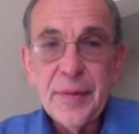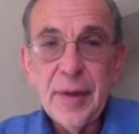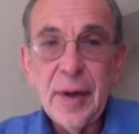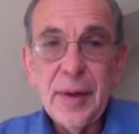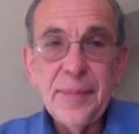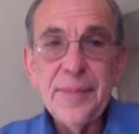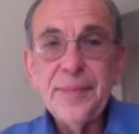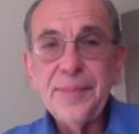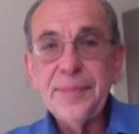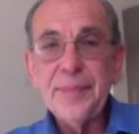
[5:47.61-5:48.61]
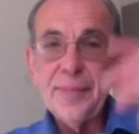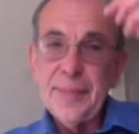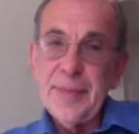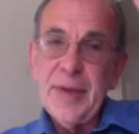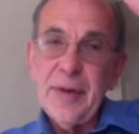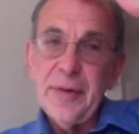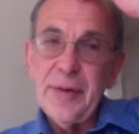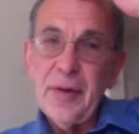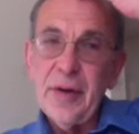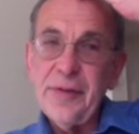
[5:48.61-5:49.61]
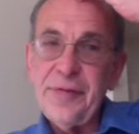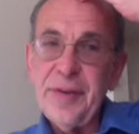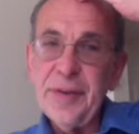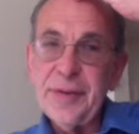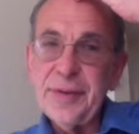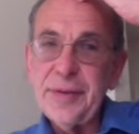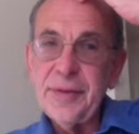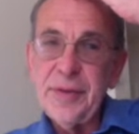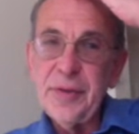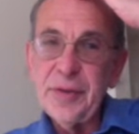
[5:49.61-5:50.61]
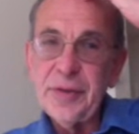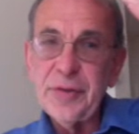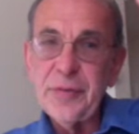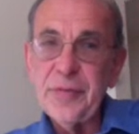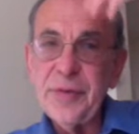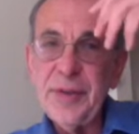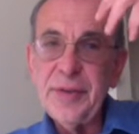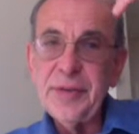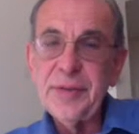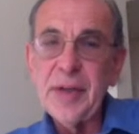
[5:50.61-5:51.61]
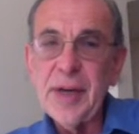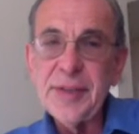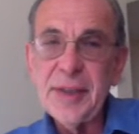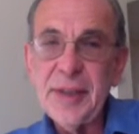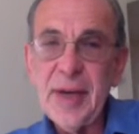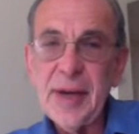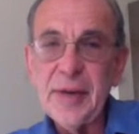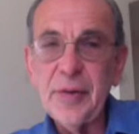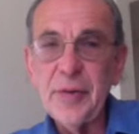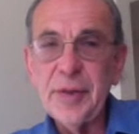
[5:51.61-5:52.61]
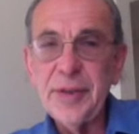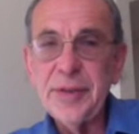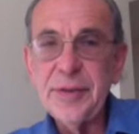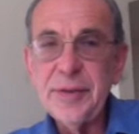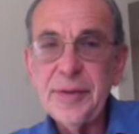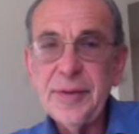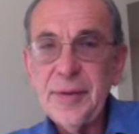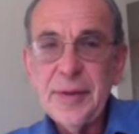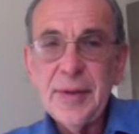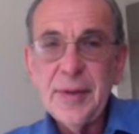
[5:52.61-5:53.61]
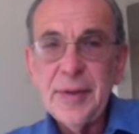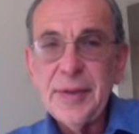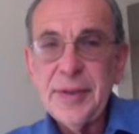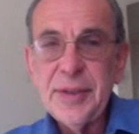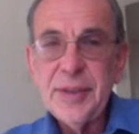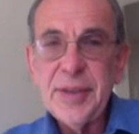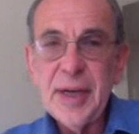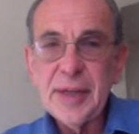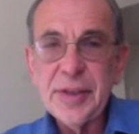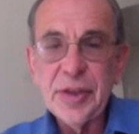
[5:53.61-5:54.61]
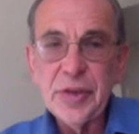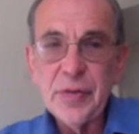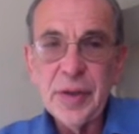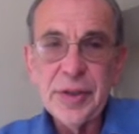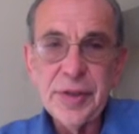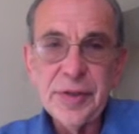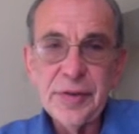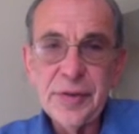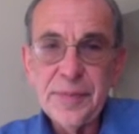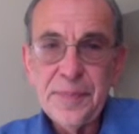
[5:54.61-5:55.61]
Now, in our field, units of these content categories, syntactic structures,